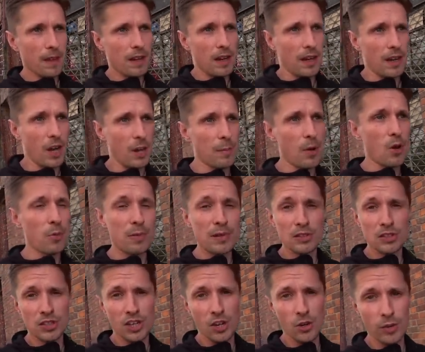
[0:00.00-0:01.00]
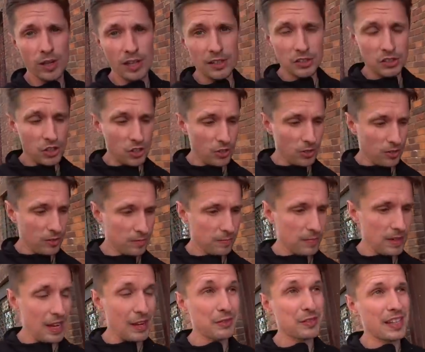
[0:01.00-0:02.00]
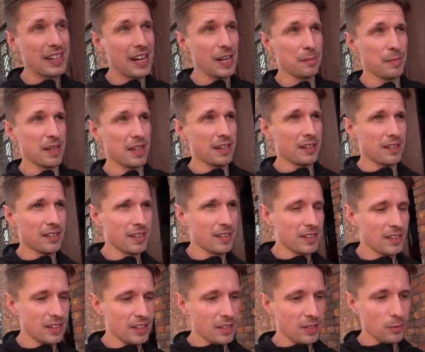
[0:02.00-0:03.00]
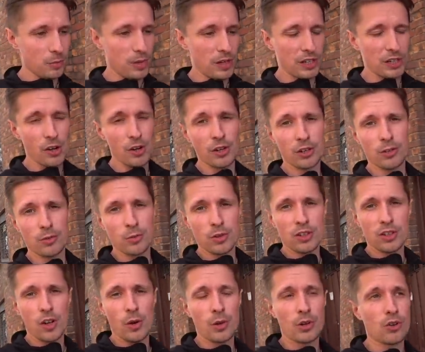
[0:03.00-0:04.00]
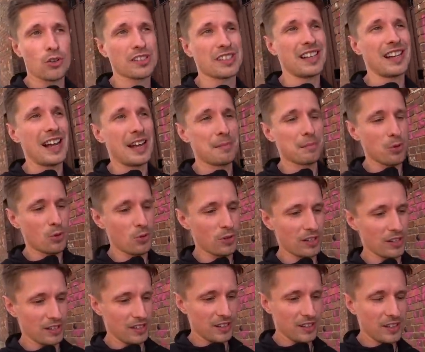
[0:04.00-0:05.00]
And I'm hoping to go there soon, if they let me in. We're going to go across the land border.